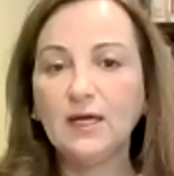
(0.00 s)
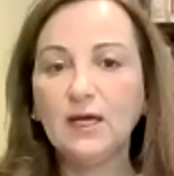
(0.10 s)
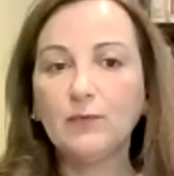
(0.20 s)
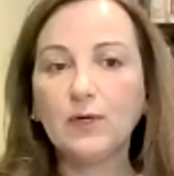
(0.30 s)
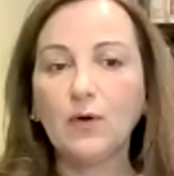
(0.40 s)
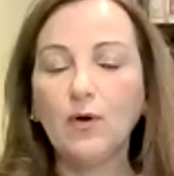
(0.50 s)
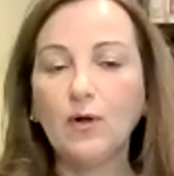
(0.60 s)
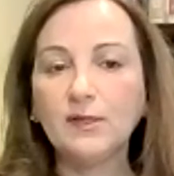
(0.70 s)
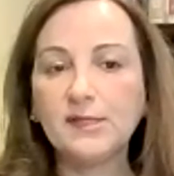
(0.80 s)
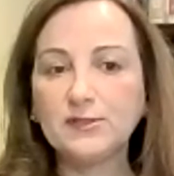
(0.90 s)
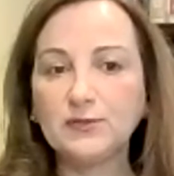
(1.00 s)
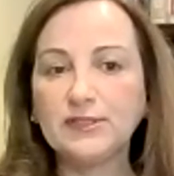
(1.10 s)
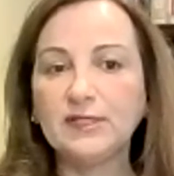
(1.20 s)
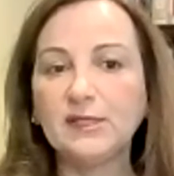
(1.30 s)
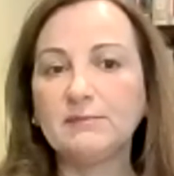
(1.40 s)
where all
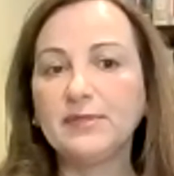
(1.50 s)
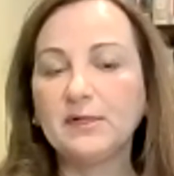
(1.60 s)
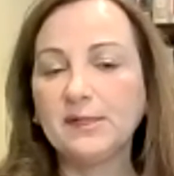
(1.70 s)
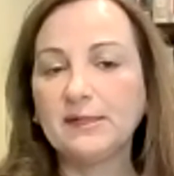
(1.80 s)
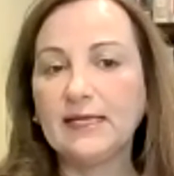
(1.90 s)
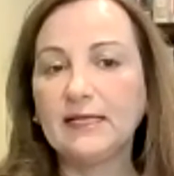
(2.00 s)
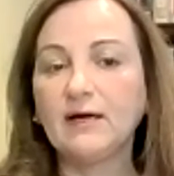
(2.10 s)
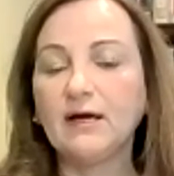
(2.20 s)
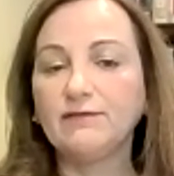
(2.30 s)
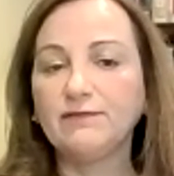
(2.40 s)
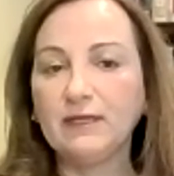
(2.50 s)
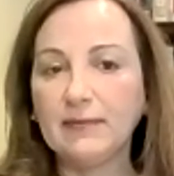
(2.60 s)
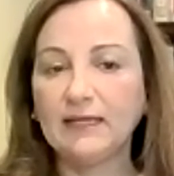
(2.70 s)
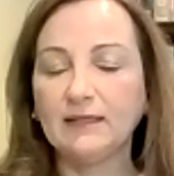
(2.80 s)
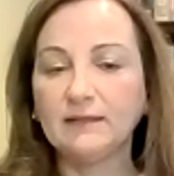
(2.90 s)
students and personnel are
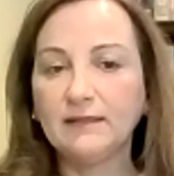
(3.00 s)
female?